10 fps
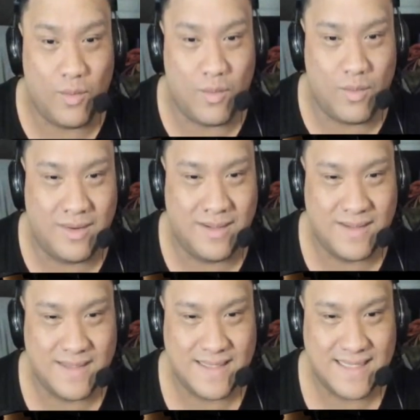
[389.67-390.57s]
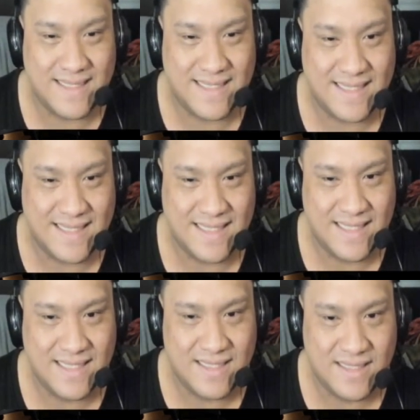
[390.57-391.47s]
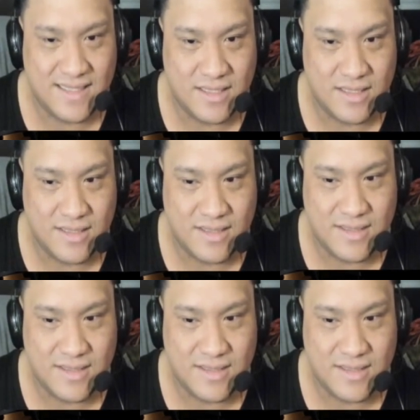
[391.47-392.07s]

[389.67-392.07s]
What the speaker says: No one is speaking in this clip.